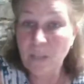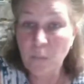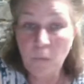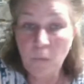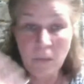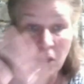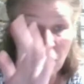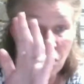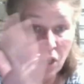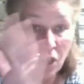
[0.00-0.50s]

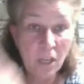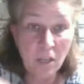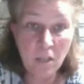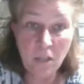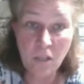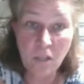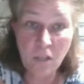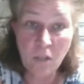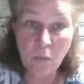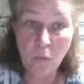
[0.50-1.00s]
want to share your
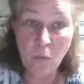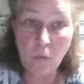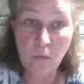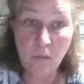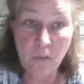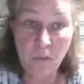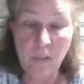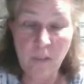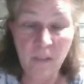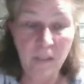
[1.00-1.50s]
stores
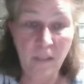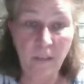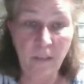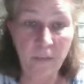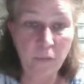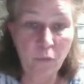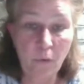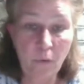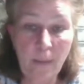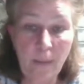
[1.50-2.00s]
and stuff,
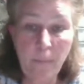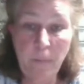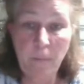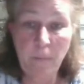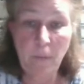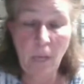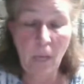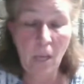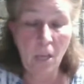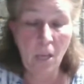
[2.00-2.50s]
drop
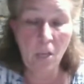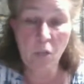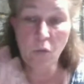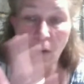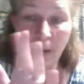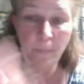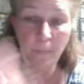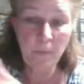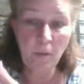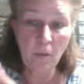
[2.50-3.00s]

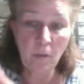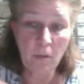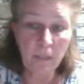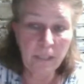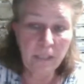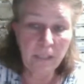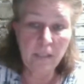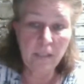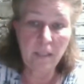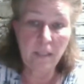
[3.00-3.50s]
your
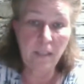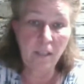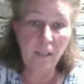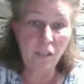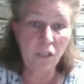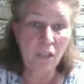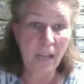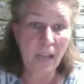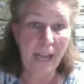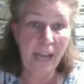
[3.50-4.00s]
links in the
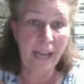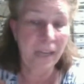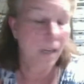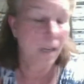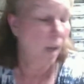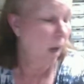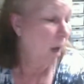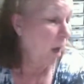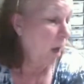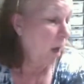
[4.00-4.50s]
chat.
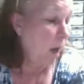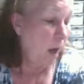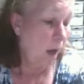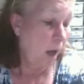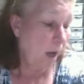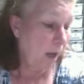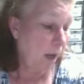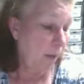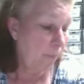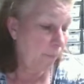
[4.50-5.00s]

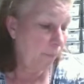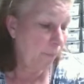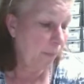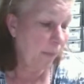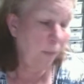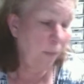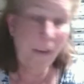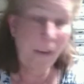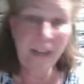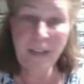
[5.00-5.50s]

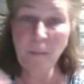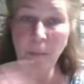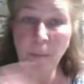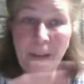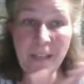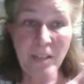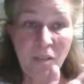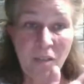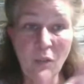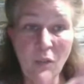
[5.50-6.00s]
If
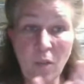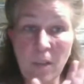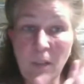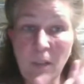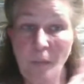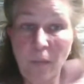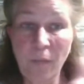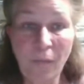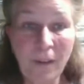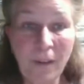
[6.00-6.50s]
anybody's looking
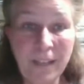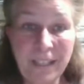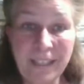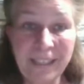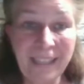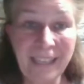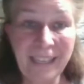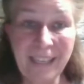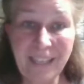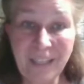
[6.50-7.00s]
for
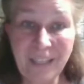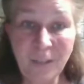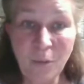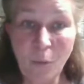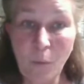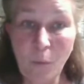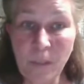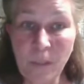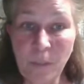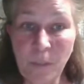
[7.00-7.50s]
anything, it's
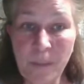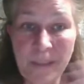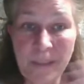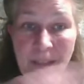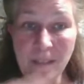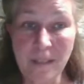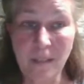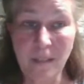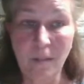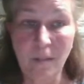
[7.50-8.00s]
always
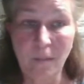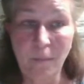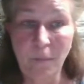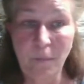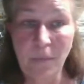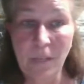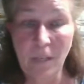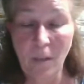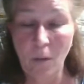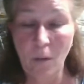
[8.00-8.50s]
best to,
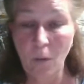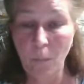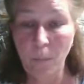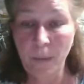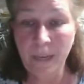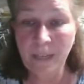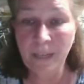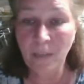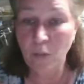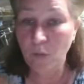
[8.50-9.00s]

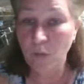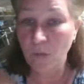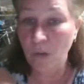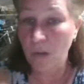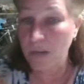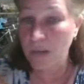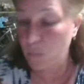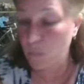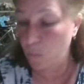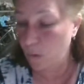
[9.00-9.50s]

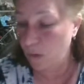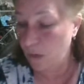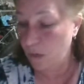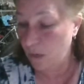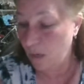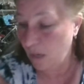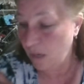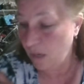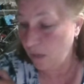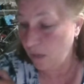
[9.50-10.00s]
patronize one
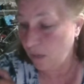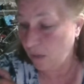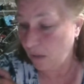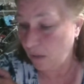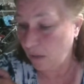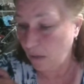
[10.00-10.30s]
another,